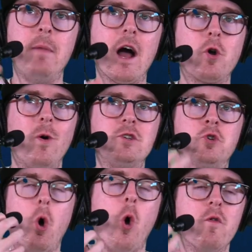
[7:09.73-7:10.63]
going
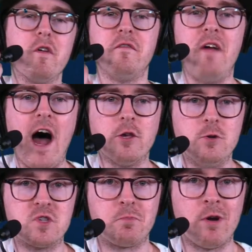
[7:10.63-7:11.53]
to overvalue
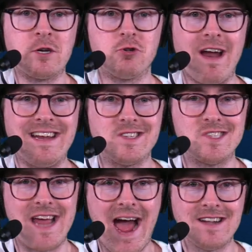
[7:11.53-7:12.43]
spring training
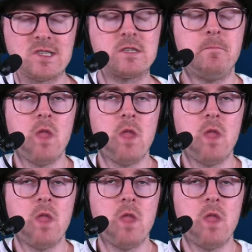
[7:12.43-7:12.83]
stats,